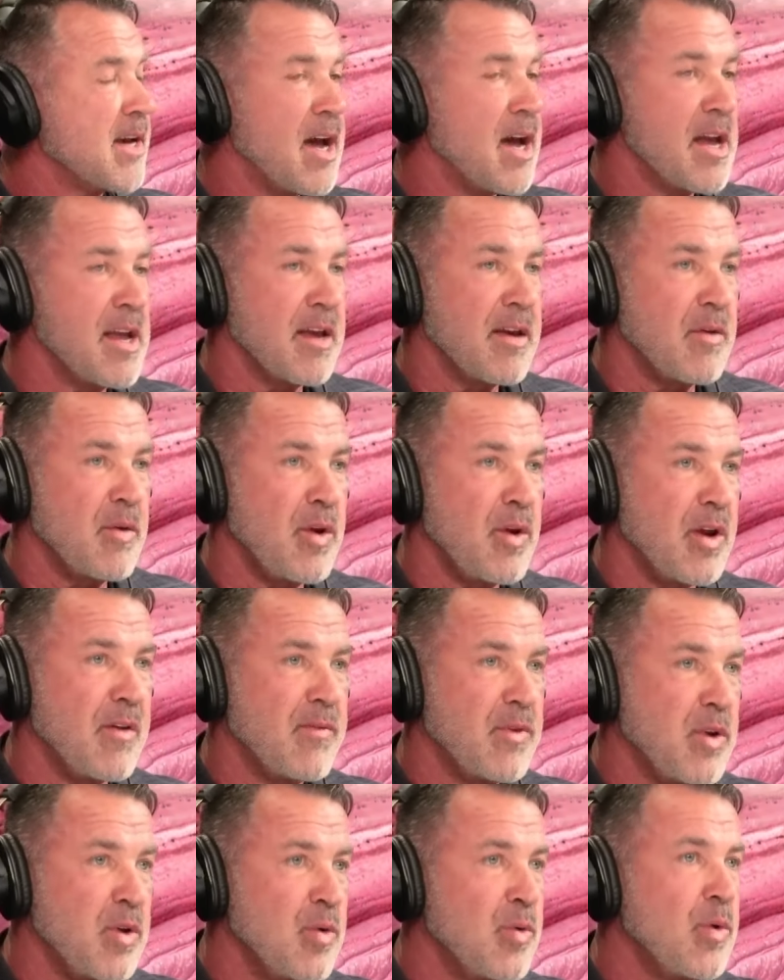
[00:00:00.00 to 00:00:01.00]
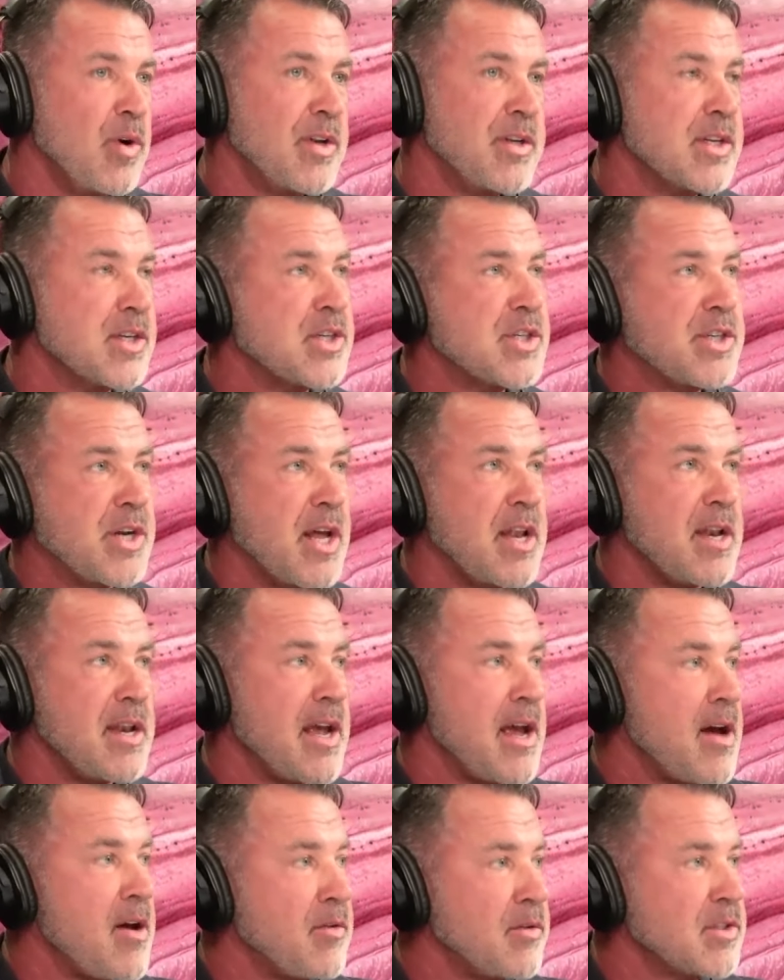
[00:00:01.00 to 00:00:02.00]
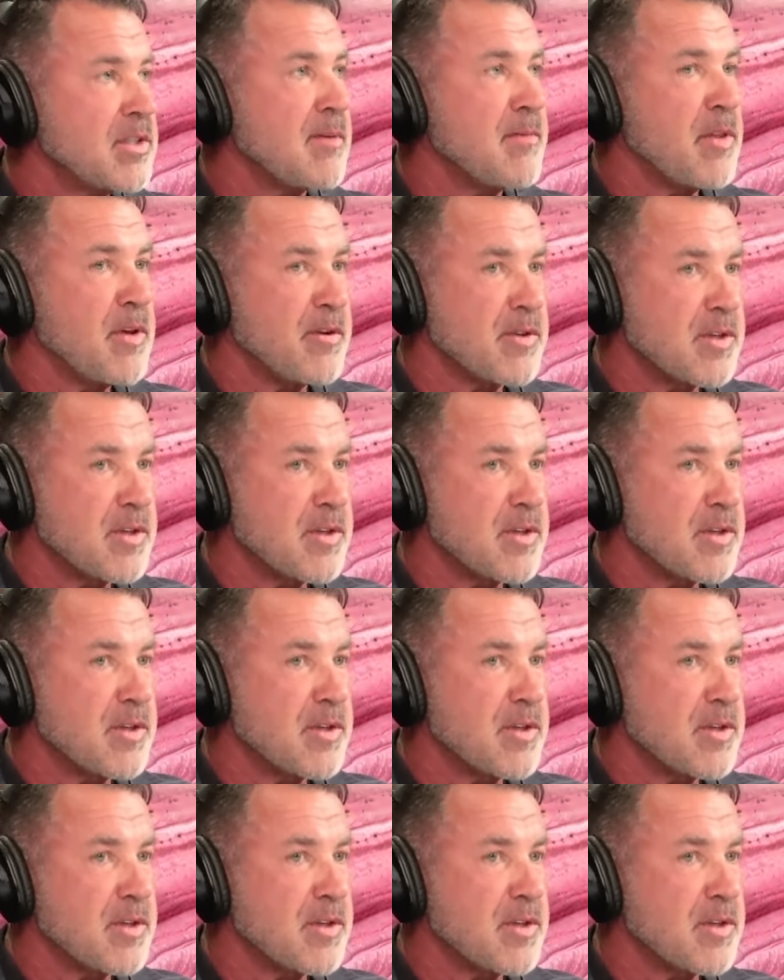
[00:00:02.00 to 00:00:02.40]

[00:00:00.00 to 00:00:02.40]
If you would just shut down some of those